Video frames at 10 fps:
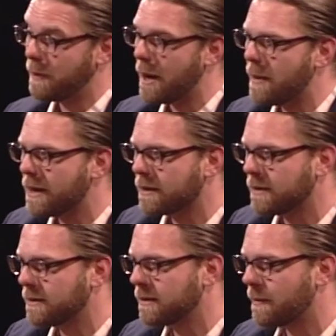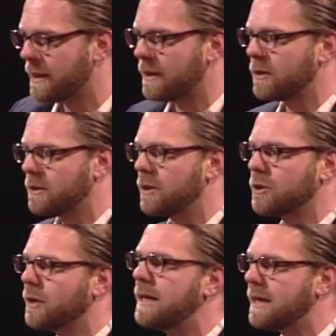biomedical. I mean, they're
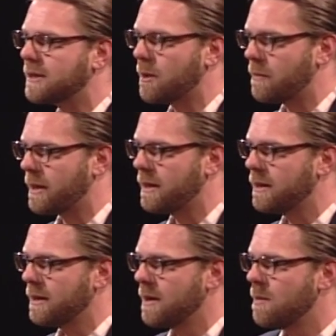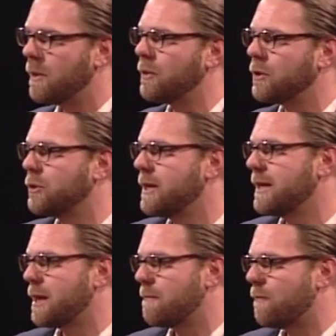treating somebody, but they're treating
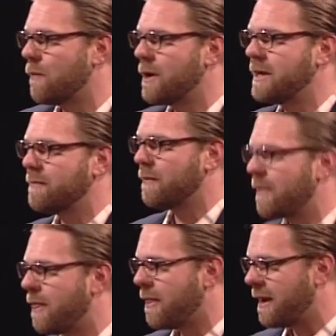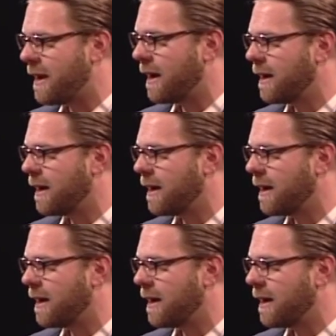them for a different thing.